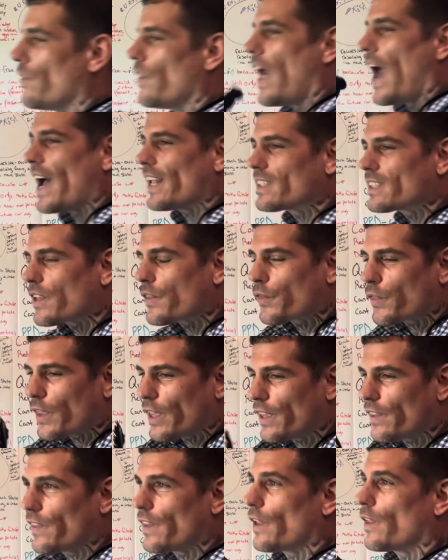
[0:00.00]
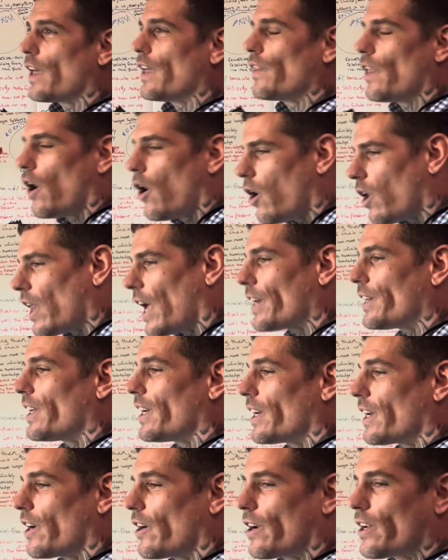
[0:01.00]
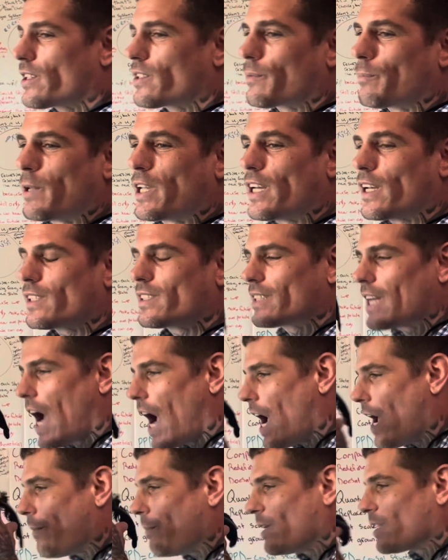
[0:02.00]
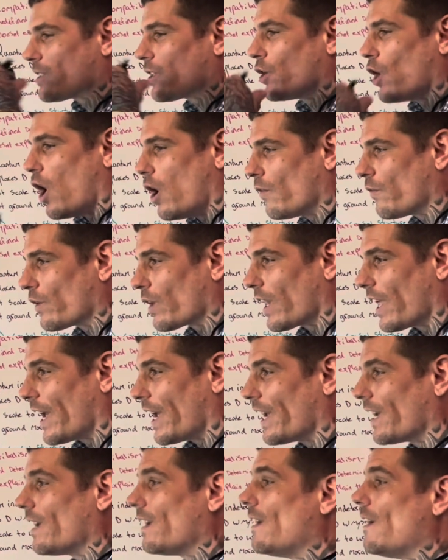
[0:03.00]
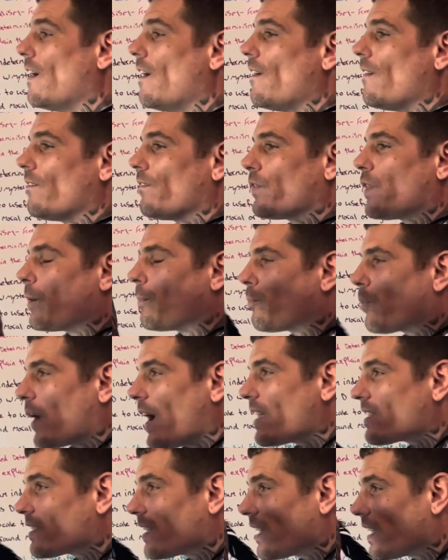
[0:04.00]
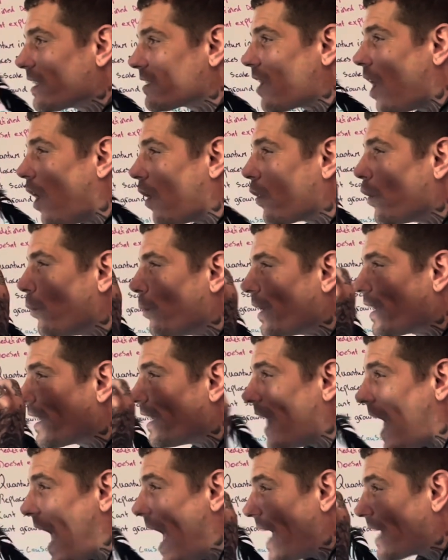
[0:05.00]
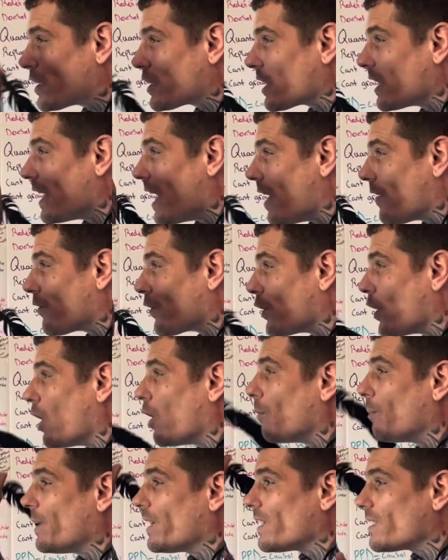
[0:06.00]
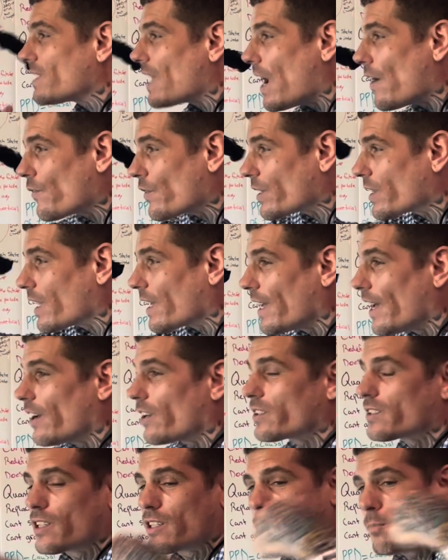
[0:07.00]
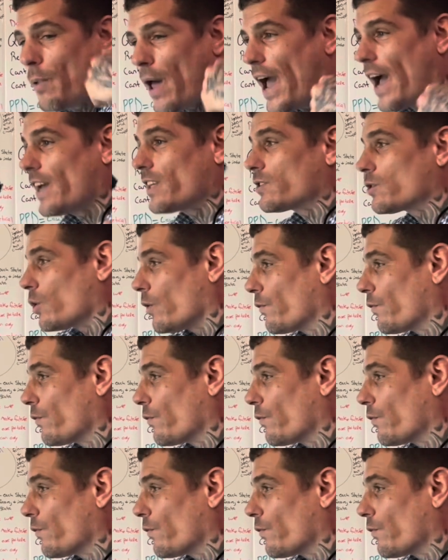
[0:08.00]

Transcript: that's and the whole idea here is, because time is an overlay, the present is all that we can actually ever know, because everything else is past or